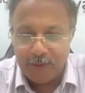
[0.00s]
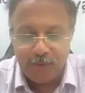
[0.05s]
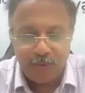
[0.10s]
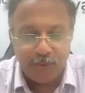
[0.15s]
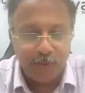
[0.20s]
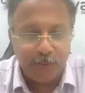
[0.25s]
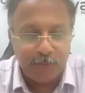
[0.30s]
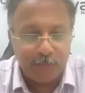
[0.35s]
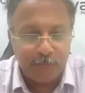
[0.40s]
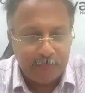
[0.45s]

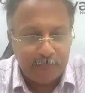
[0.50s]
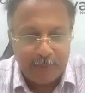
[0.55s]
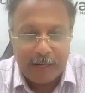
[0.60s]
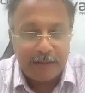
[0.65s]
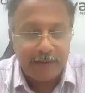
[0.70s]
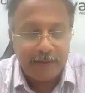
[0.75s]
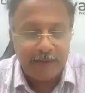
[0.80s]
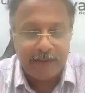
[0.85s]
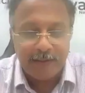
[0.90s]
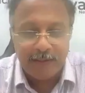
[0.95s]
So
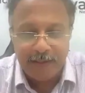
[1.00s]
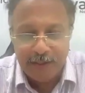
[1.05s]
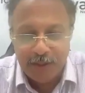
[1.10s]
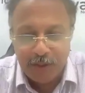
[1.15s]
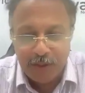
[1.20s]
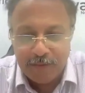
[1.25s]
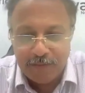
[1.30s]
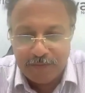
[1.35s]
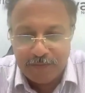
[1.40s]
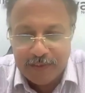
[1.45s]
practically,
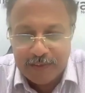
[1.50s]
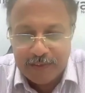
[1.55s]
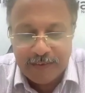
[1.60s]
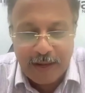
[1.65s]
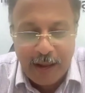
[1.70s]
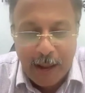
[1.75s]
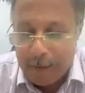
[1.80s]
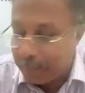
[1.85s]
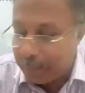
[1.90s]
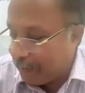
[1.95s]
if this
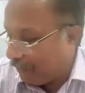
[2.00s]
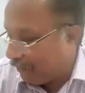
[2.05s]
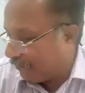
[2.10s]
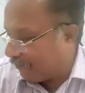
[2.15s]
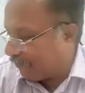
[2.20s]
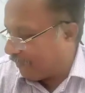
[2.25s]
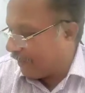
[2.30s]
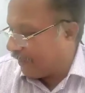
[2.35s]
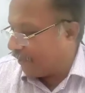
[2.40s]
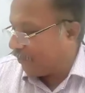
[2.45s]
is
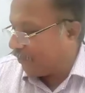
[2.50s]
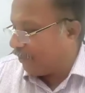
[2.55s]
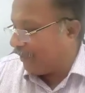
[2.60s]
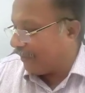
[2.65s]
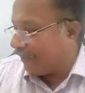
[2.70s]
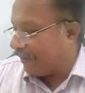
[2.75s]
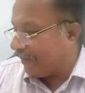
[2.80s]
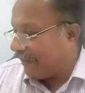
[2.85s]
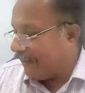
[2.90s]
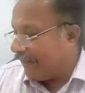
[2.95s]
happening,
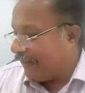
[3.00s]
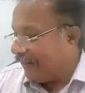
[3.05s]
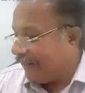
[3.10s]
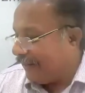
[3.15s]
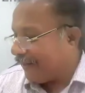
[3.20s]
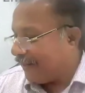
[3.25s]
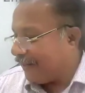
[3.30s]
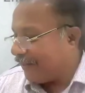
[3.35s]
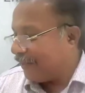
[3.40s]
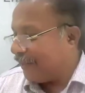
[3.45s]

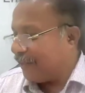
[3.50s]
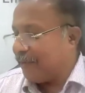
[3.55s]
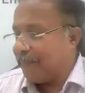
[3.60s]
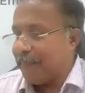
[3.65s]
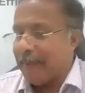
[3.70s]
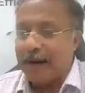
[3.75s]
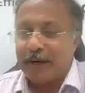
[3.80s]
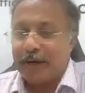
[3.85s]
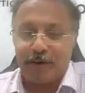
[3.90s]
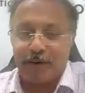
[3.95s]
it's
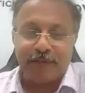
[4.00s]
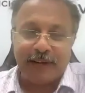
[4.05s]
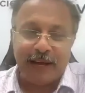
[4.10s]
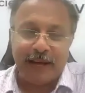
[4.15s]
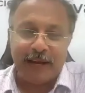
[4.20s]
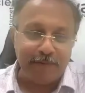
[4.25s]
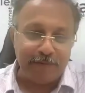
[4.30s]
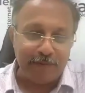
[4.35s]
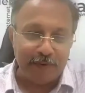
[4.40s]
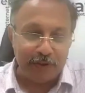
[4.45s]
a matter of
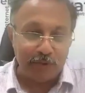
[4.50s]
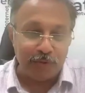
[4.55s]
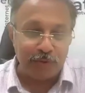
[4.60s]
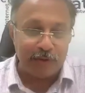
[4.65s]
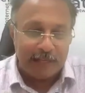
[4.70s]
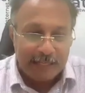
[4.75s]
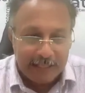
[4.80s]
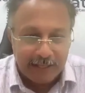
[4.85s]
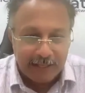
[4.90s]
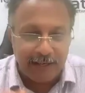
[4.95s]
time. We
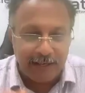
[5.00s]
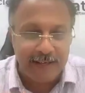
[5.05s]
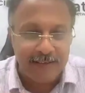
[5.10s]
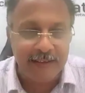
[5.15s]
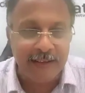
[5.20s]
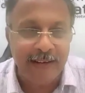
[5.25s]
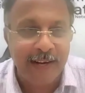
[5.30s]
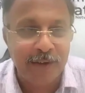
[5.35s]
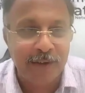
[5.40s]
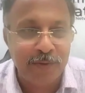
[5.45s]
should
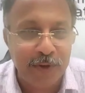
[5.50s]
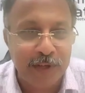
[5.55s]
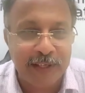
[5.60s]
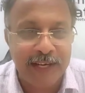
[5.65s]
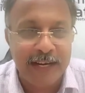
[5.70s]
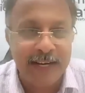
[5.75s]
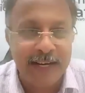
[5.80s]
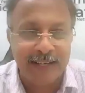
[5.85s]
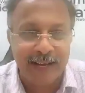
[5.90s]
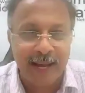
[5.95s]
increase the
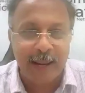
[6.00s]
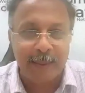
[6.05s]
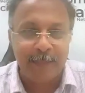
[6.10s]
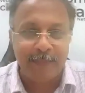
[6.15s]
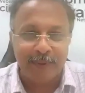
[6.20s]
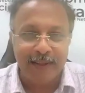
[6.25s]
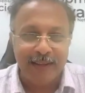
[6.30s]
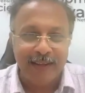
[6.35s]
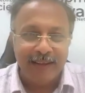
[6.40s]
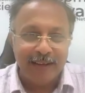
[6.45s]
networking
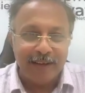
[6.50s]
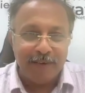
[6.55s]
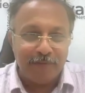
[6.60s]
time